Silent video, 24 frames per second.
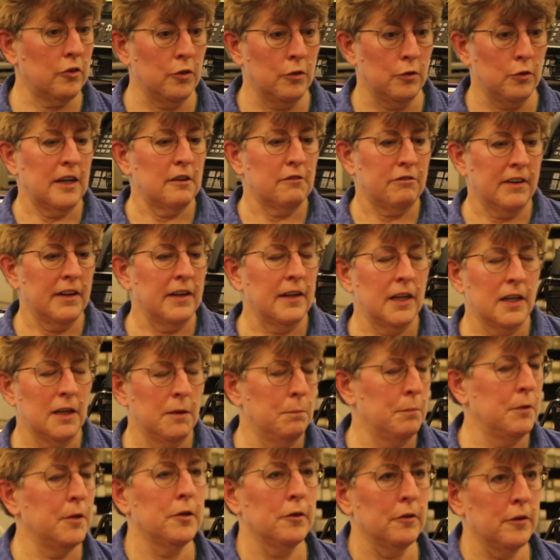you can't find any
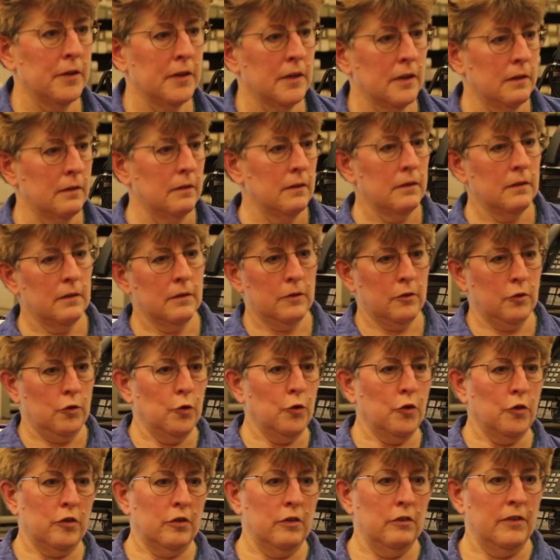period
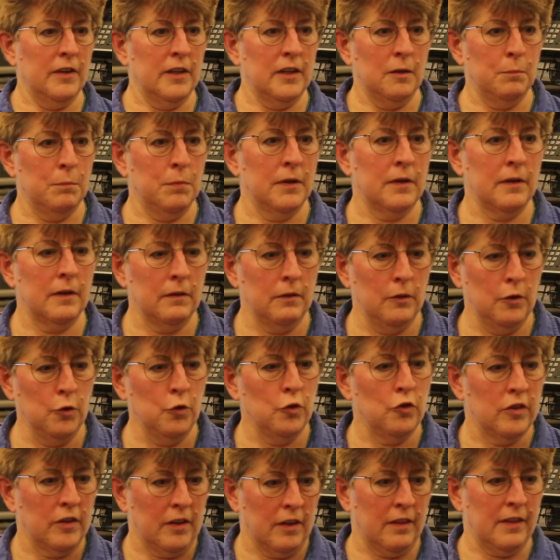source of anybody
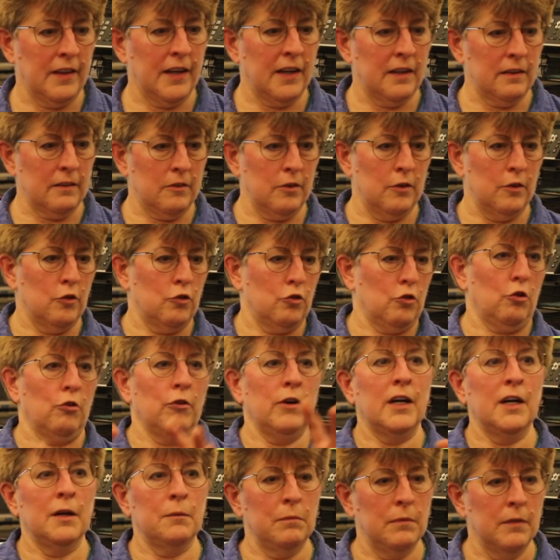using that to
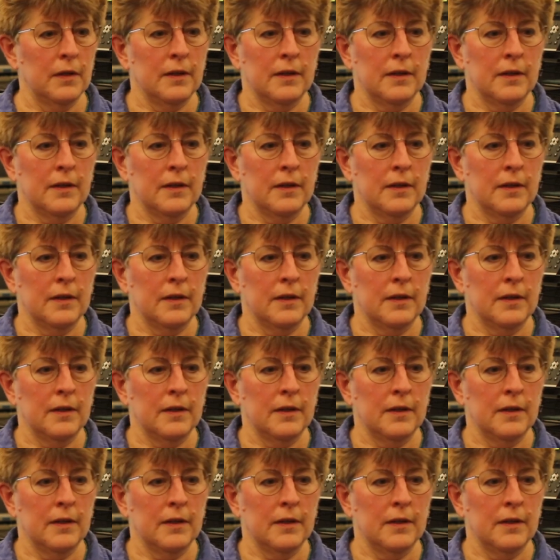describe